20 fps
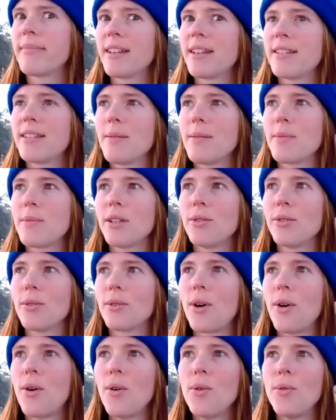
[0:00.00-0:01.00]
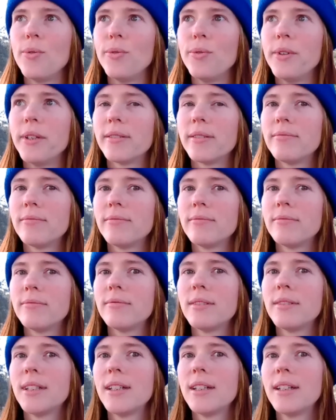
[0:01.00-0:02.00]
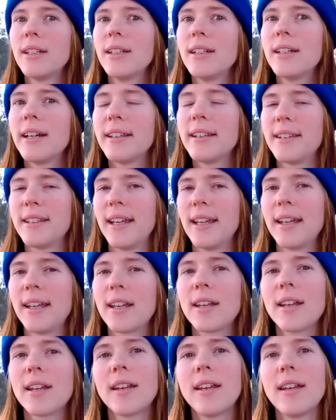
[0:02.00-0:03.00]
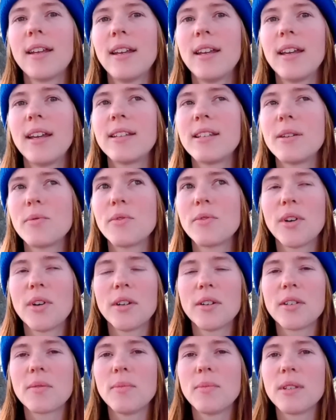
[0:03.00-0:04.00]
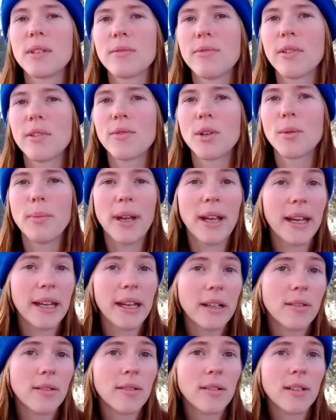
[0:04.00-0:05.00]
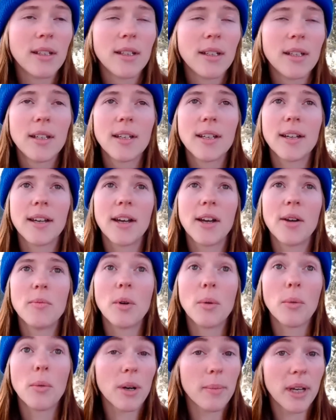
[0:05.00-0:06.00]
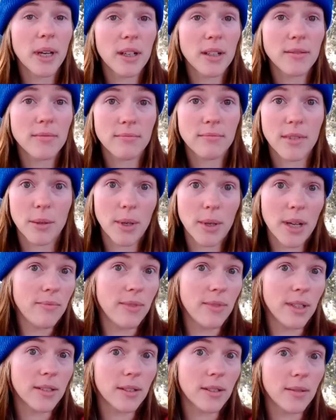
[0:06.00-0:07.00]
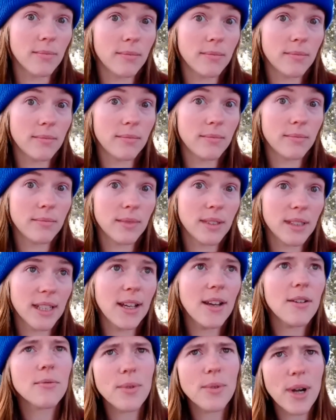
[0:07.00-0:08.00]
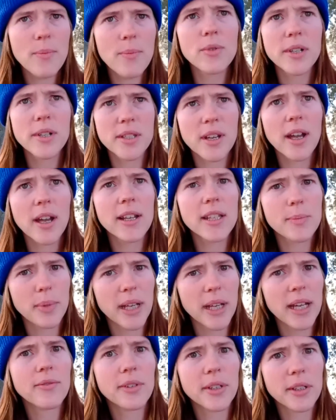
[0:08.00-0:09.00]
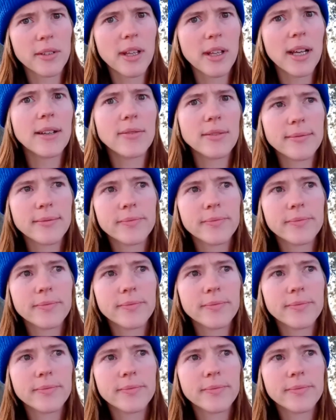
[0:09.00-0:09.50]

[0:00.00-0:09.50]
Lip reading: Seems a little cold, I think. Seems very dismissive of their pain. What about a rape victim? No, rape was God's plan for your life.